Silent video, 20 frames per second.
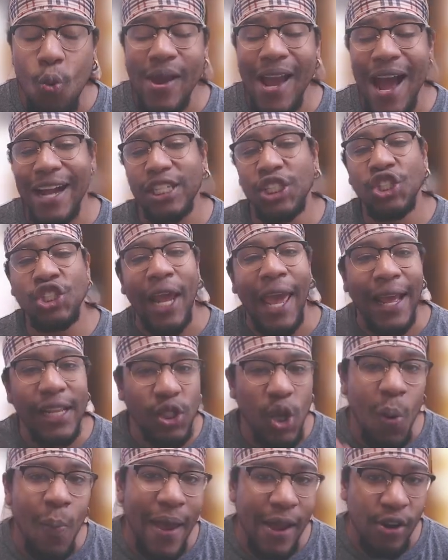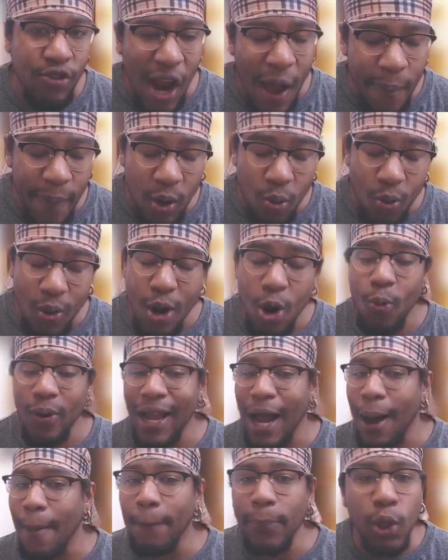We got Chainsaw Man dropping. We
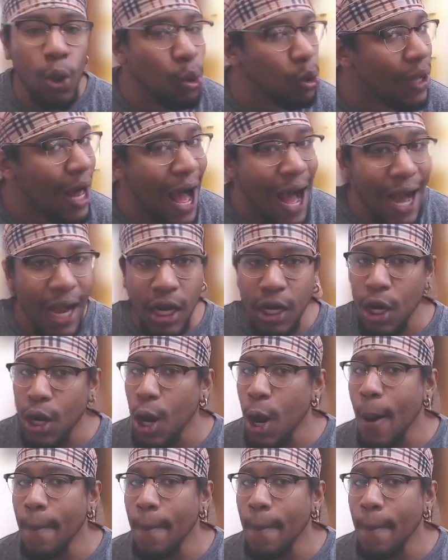got Blue Lock,